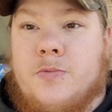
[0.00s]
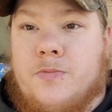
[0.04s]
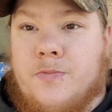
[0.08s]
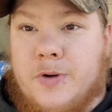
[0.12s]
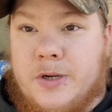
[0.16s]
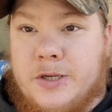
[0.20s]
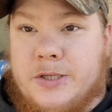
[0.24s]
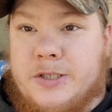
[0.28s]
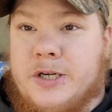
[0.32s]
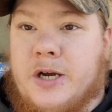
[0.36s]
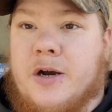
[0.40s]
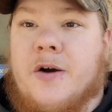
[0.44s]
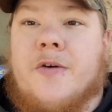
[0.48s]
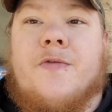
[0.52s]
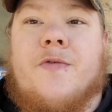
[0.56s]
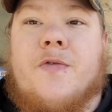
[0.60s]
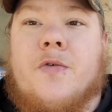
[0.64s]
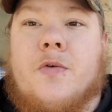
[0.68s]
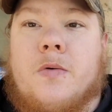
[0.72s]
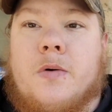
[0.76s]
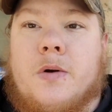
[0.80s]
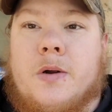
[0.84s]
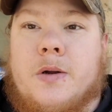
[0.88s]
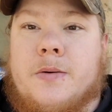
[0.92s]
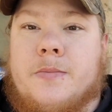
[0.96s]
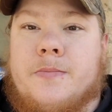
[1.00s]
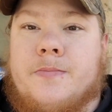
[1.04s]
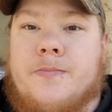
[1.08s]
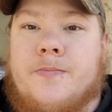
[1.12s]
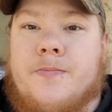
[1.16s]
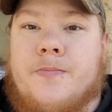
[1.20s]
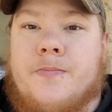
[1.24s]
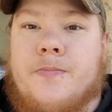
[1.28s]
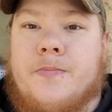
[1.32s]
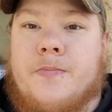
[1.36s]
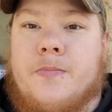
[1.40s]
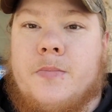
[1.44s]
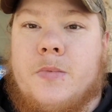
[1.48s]
reach out for it.
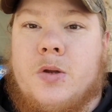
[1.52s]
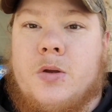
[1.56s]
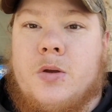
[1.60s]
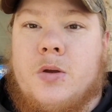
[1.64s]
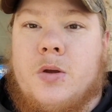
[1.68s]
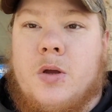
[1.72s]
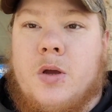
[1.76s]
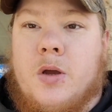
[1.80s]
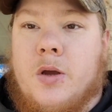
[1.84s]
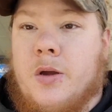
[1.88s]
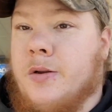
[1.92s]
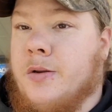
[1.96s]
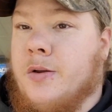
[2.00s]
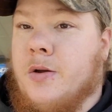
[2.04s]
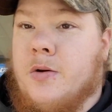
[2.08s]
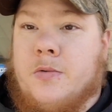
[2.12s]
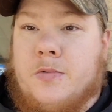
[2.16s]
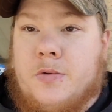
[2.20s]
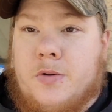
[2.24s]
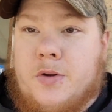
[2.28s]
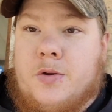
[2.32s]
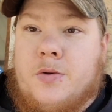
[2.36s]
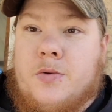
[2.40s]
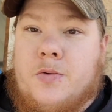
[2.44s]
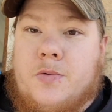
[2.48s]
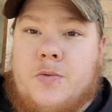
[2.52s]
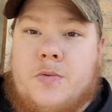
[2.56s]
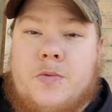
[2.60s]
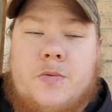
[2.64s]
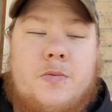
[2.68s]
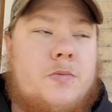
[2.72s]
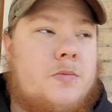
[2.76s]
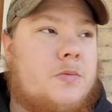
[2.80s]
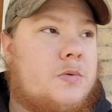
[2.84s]
And don't do